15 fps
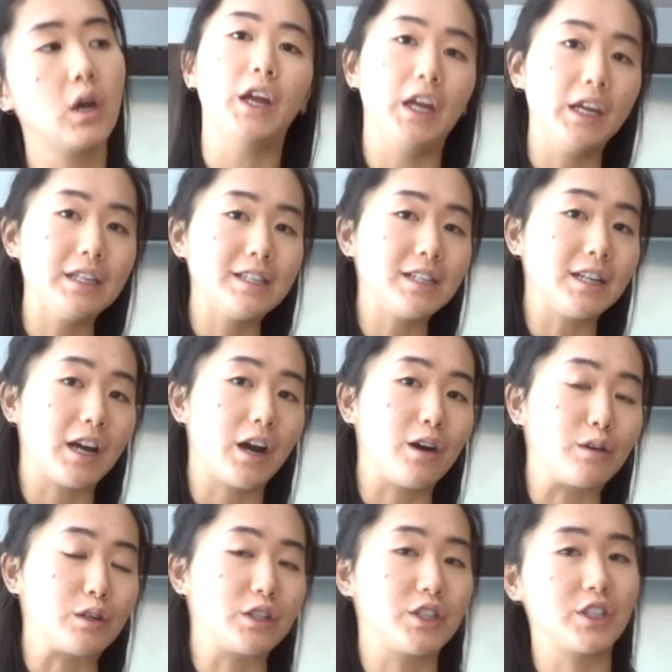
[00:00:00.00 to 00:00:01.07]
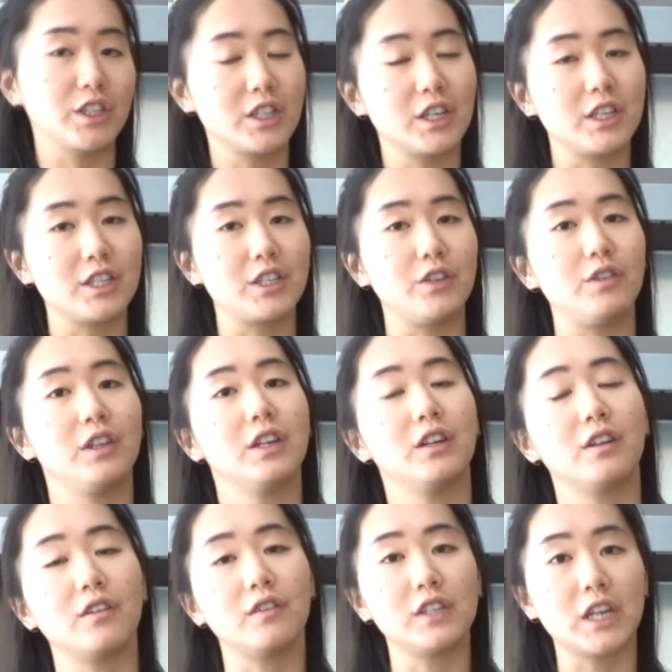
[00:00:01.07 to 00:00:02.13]
18 hours just because you need
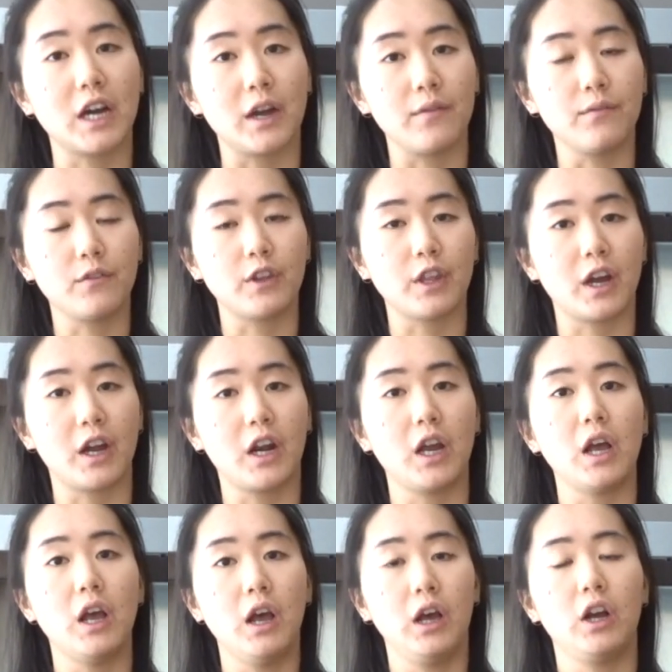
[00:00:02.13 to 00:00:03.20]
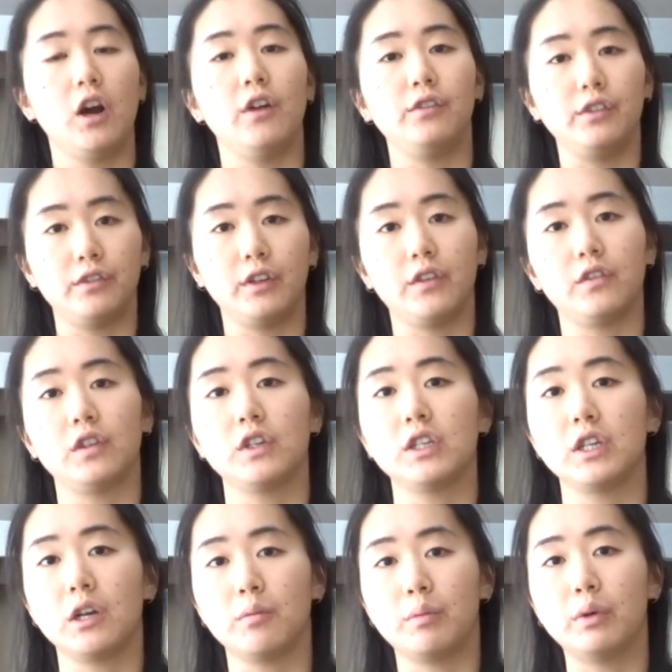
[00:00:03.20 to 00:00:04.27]
enough time for that coffee flavor to
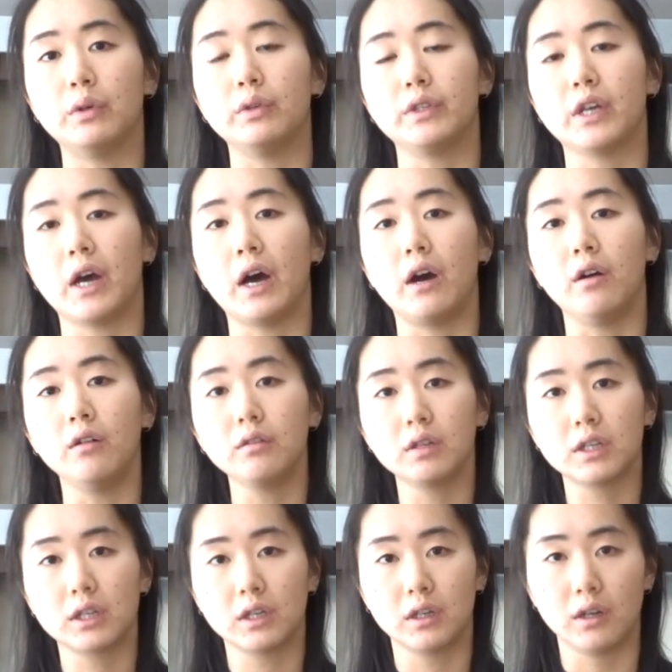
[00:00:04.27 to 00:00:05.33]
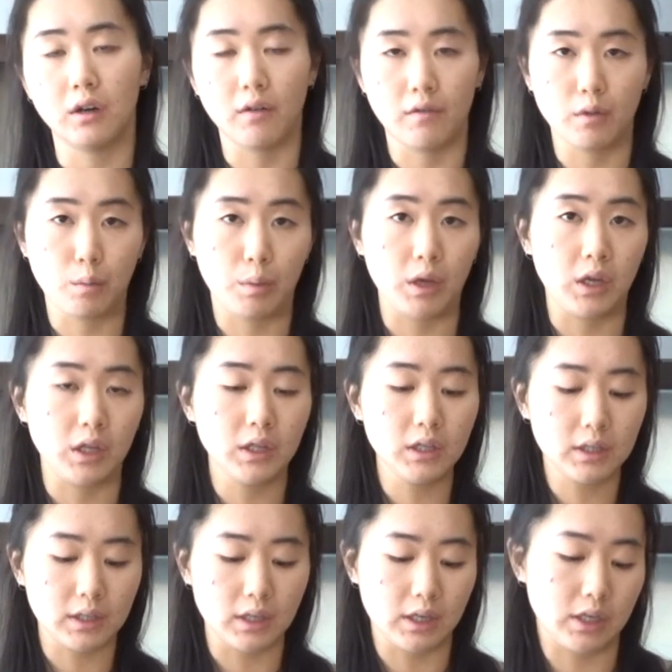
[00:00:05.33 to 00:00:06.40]
get pulled out of the
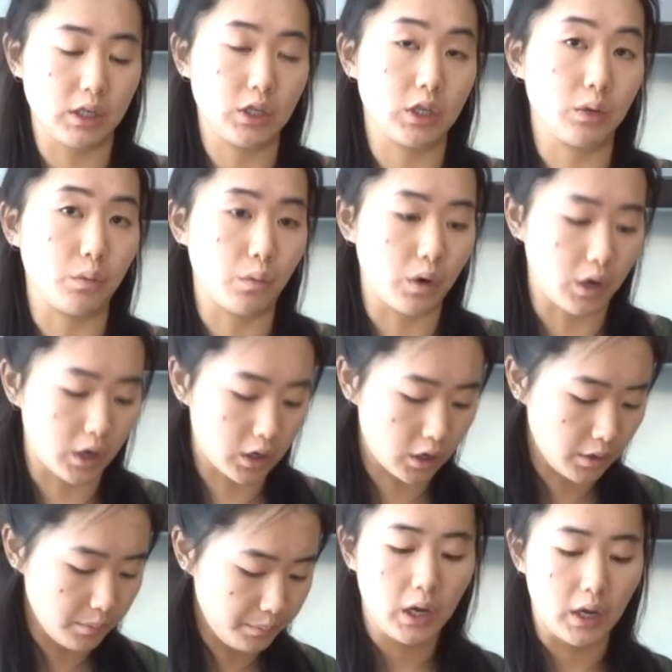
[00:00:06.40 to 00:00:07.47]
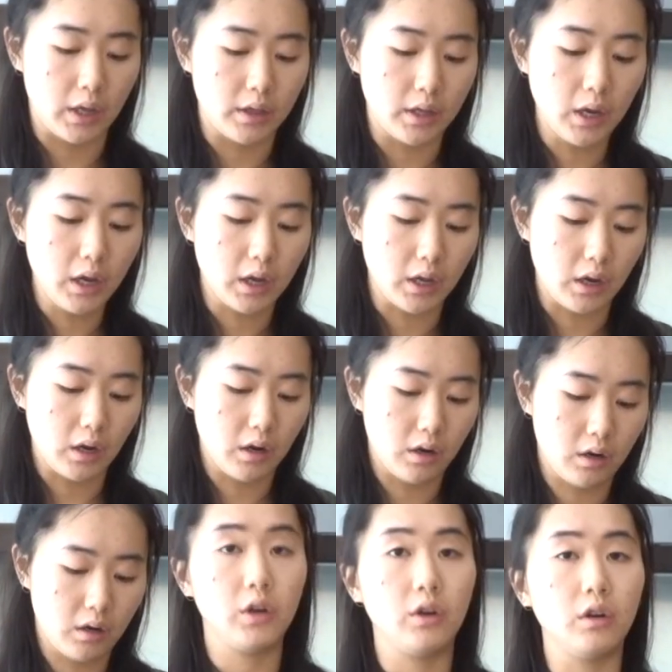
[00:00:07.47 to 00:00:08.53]
beans and into the water. And then
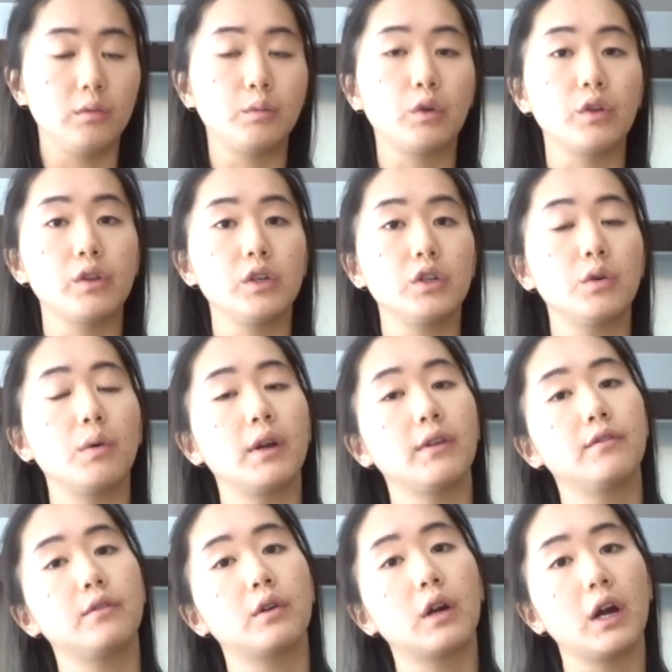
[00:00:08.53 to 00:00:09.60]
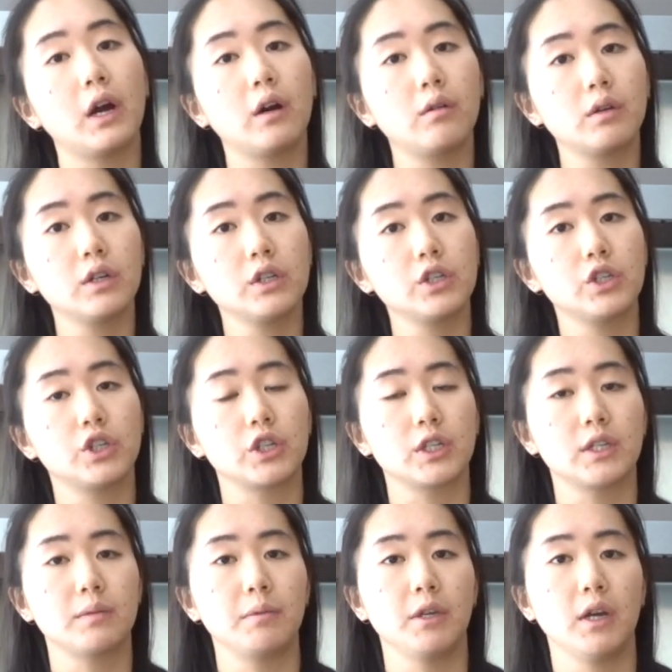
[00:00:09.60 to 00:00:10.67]
no more than 24 hours
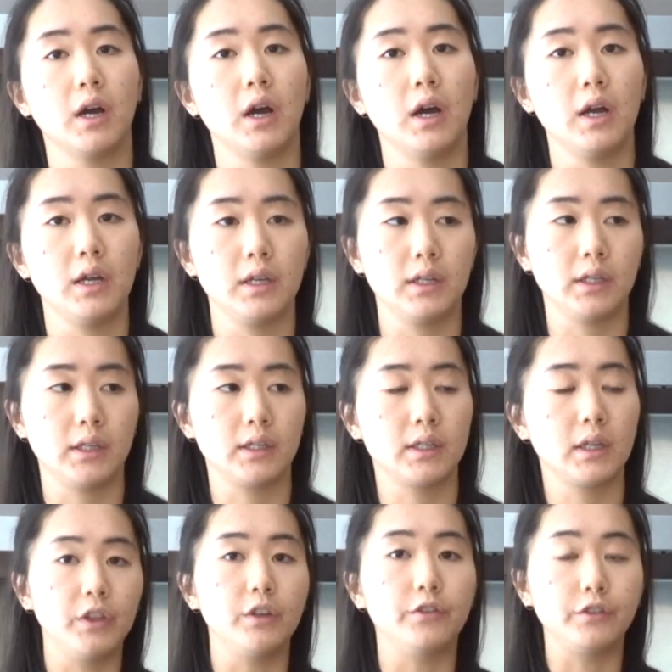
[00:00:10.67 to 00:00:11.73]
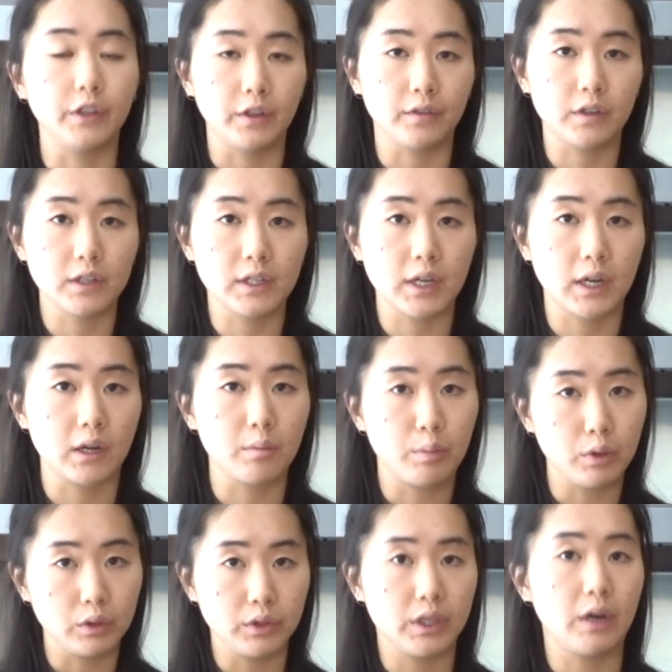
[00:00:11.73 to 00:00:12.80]
just because the flavors that get
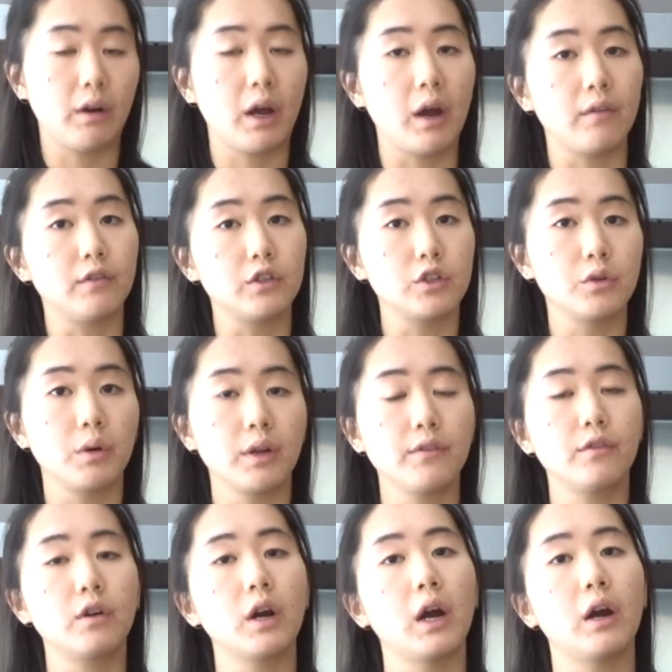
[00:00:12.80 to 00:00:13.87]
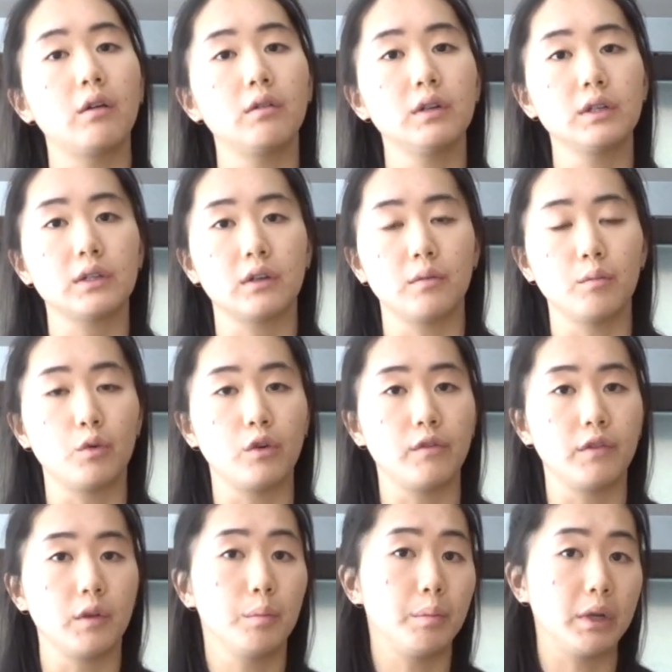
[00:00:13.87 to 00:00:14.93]
pulled out after 24 hours are more
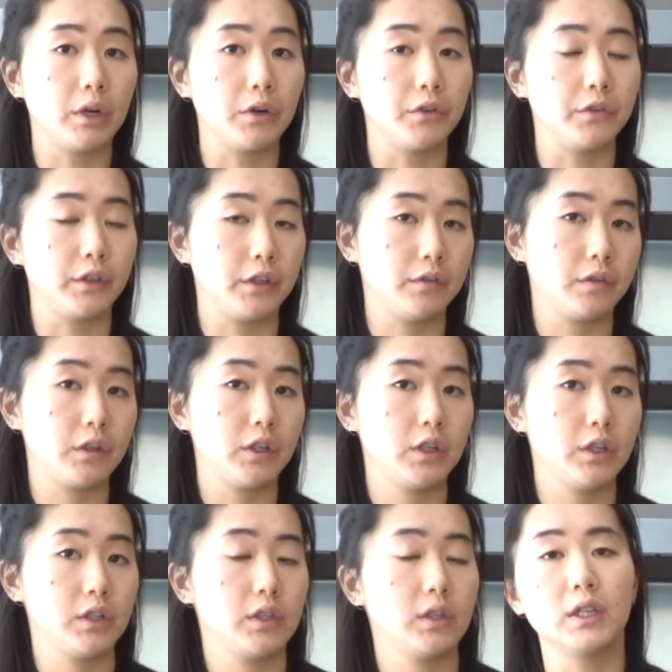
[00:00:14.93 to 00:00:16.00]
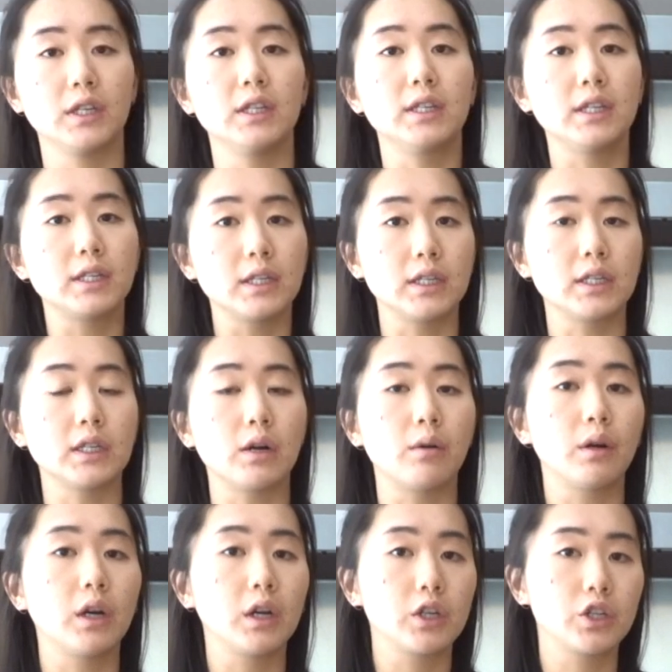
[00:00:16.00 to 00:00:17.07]
of the bitter flavors. Since it's a slower
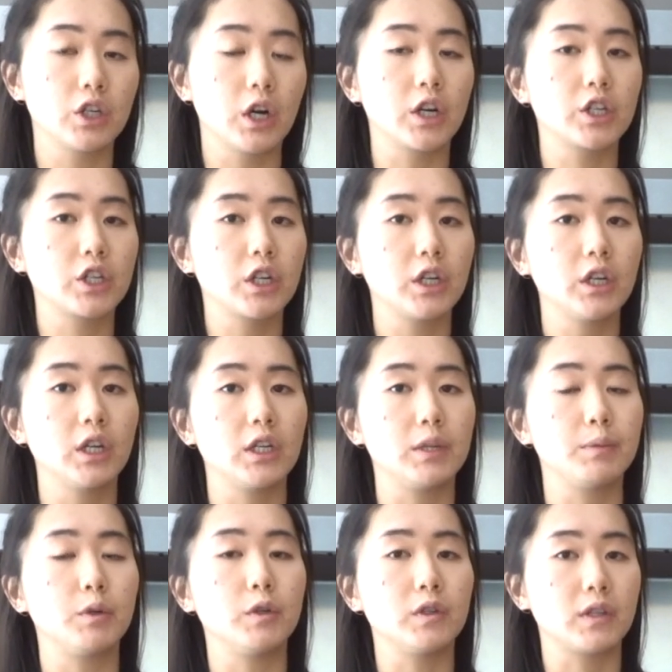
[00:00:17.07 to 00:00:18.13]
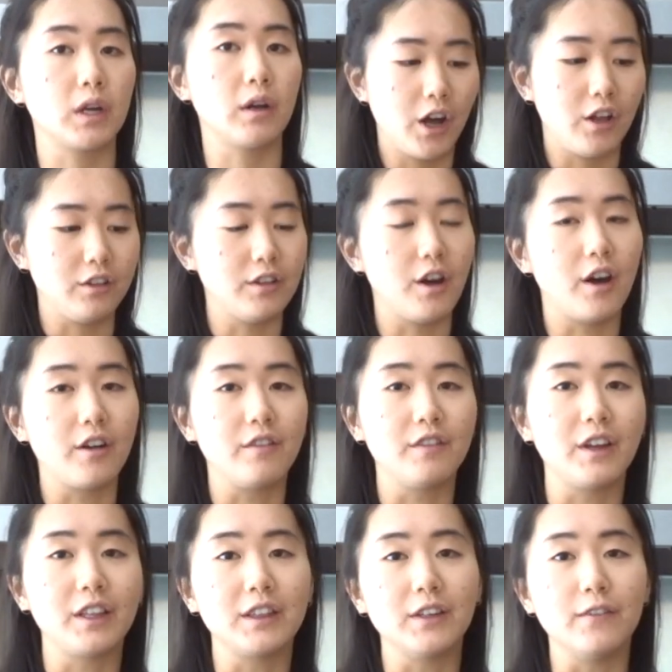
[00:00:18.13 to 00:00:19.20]
extraction, it pulls out a lot of
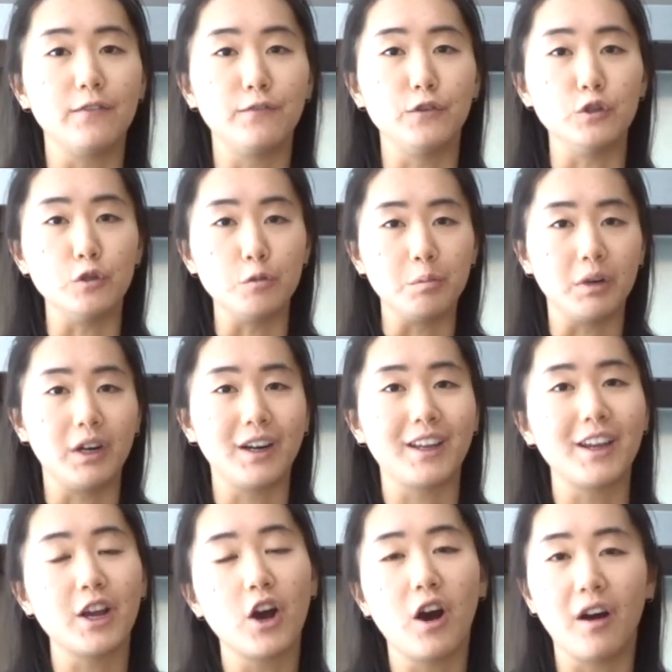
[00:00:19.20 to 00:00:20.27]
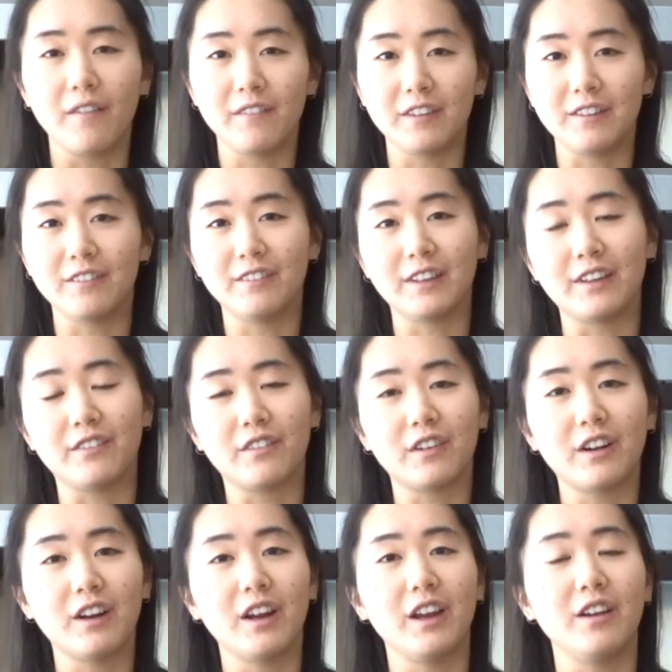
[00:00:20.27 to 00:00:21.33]
like the full body coffee
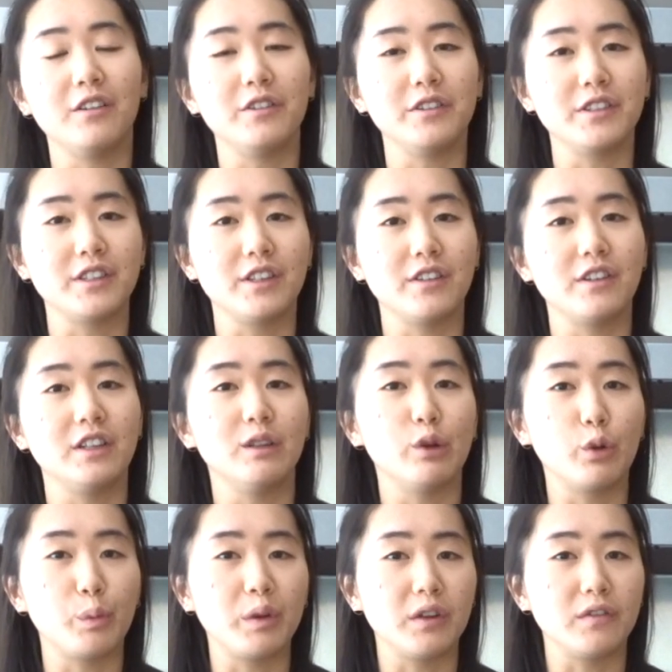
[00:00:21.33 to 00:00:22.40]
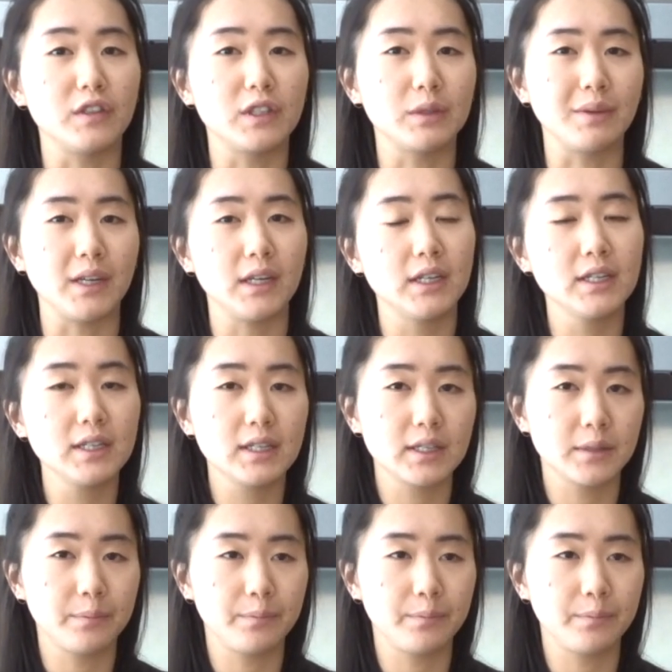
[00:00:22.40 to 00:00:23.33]
flavor and also a little bit of sweetness.